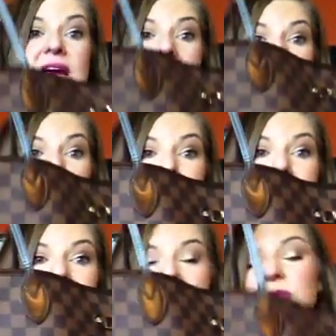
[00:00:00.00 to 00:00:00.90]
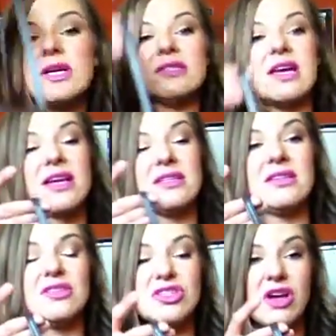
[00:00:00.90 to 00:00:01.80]
I'll use this because I
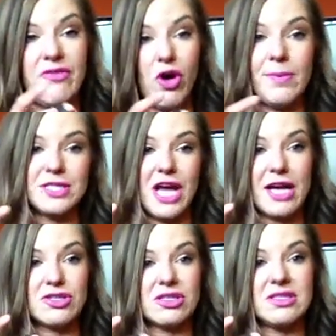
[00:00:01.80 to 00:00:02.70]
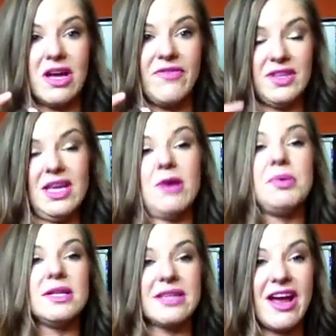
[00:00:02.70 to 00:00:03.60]
can shove a whole bunch of extra stuff in there.
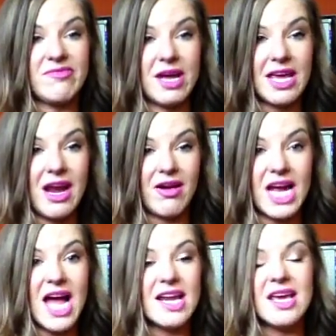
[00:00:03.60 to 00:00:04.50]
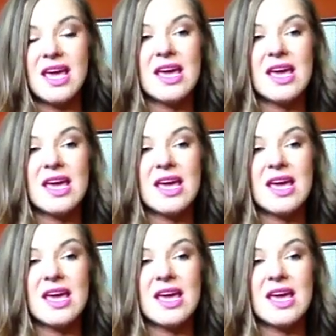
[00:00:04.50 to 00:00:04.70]
Plus I have my carry-on